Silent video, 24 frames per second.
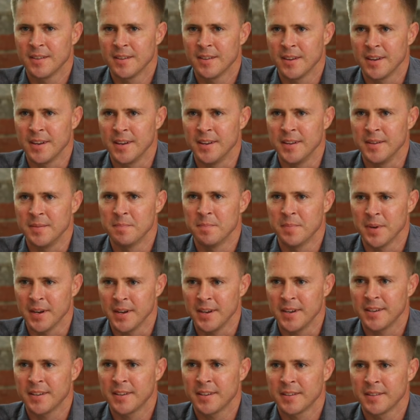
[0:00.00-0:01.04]
a
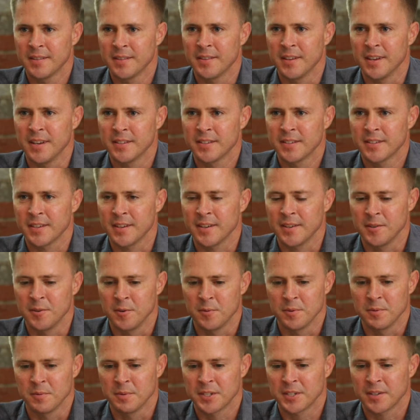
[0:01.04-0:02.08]
bank that, you know,
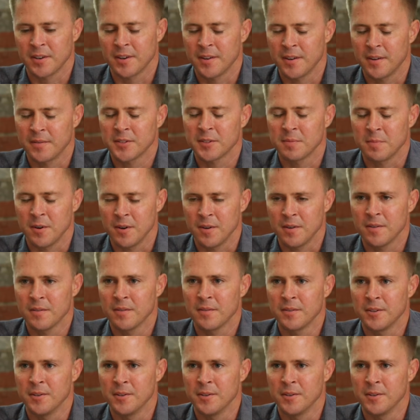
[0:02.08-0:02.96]
when we started off small,